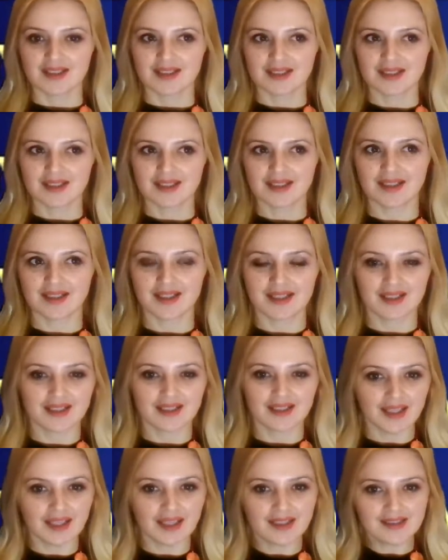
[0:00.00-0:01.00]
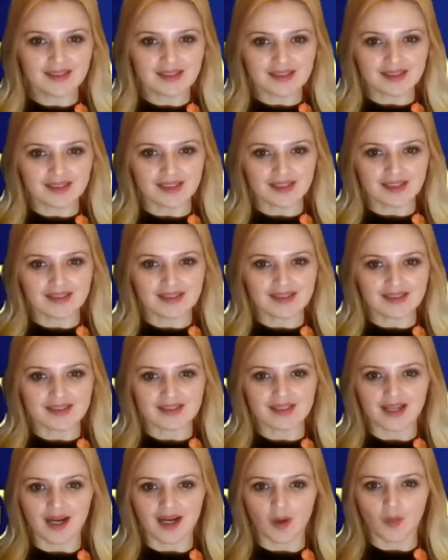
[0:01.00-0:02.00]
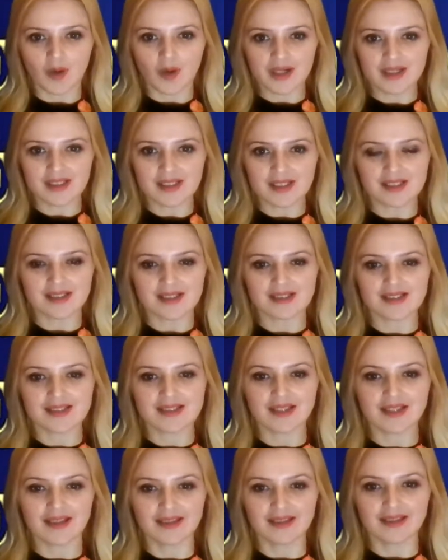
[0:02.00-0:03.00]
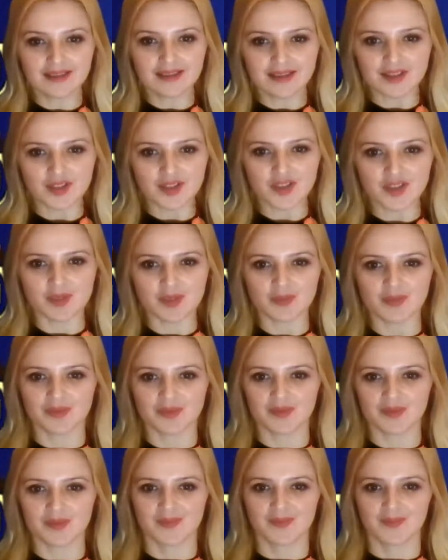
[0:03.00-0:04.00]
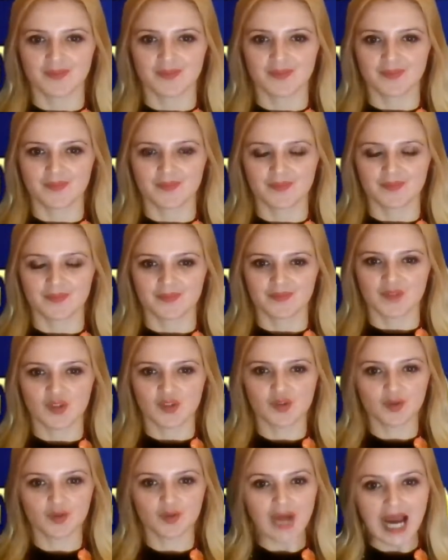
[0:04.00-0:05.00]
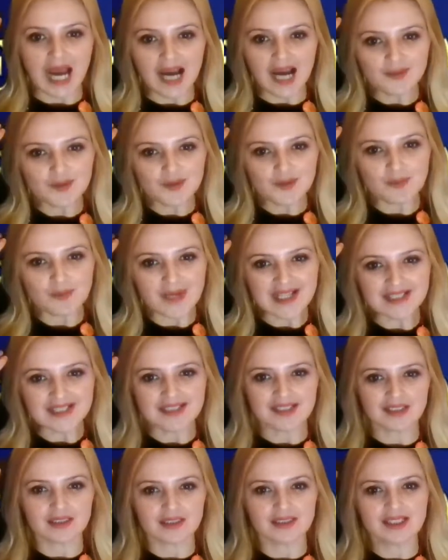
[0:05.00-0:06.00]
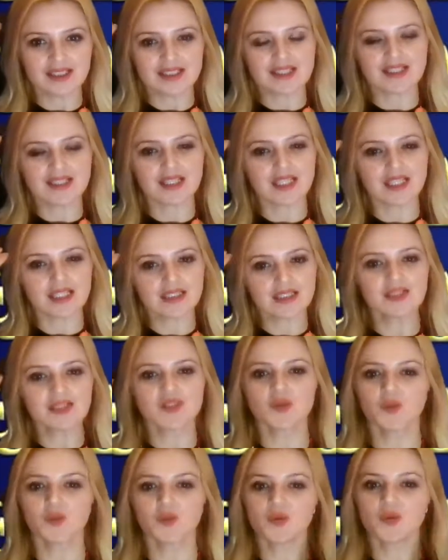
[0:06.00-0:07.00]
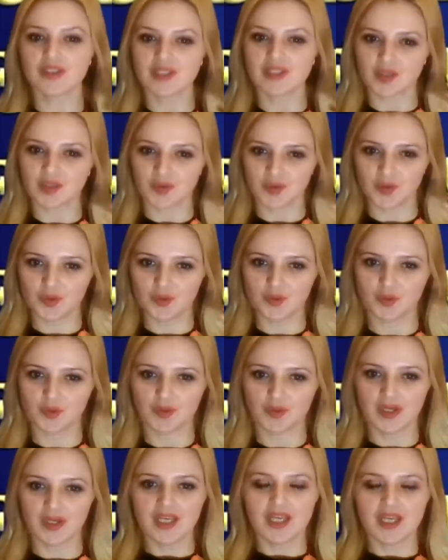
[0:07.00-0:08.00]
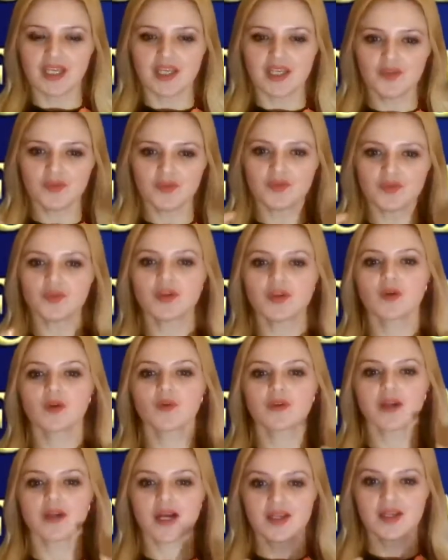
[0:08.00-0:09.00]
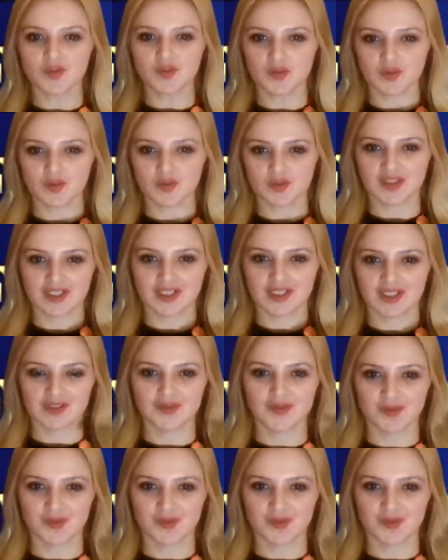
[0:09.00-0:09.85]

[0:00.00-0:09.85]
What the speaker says: And it's awareness, it's leadership. So you have to master the skills within you if you recognize yourself.